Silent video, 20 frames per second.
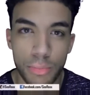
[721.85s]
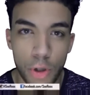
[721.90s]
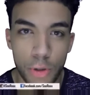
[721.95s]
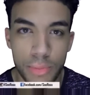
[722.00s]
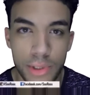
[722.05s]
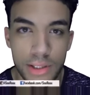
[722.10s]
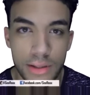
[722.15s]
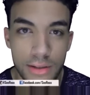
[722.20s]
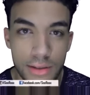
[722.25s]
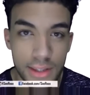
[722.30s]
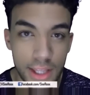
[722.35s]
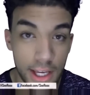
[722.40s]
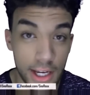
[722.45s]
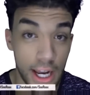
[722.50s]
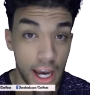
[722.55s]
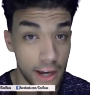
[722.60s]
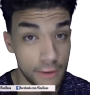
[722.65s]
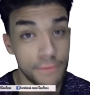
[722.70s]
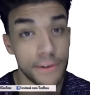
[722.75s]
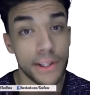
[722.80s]
moment
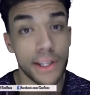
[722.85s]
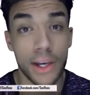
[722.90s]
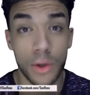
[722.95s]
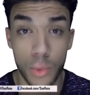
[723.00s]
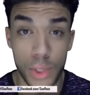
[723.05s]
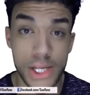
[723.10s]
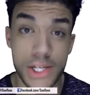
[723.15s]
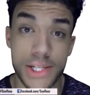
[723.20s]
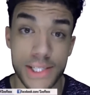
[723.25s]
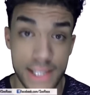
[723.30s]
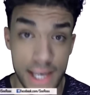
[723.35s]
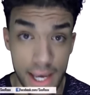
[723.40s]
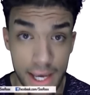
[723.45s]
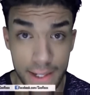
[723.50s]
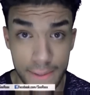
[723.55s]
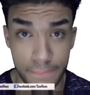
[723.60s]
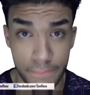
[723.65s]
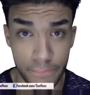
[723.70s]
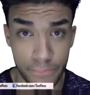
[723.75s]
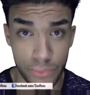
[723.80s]
that I feel like we just
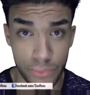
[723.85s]
had.